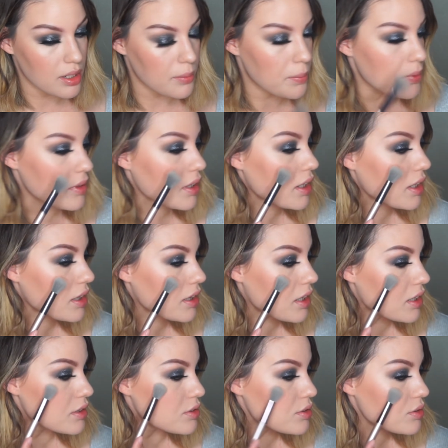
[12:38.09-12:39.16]
applying
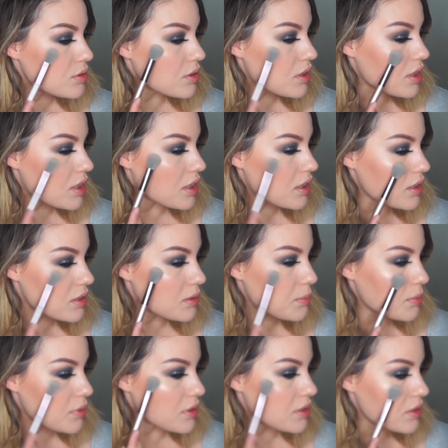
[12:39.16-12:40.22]
that to the highest
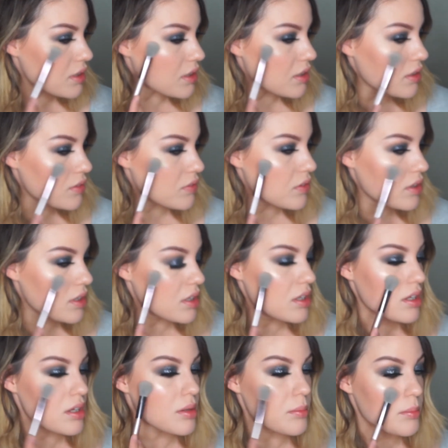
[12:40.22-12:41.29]
point of
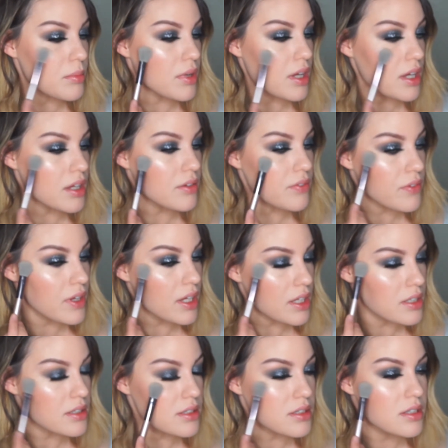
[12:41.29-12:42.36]
my
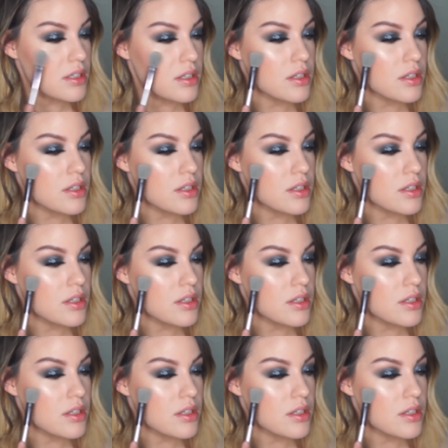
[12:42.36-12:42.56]
face.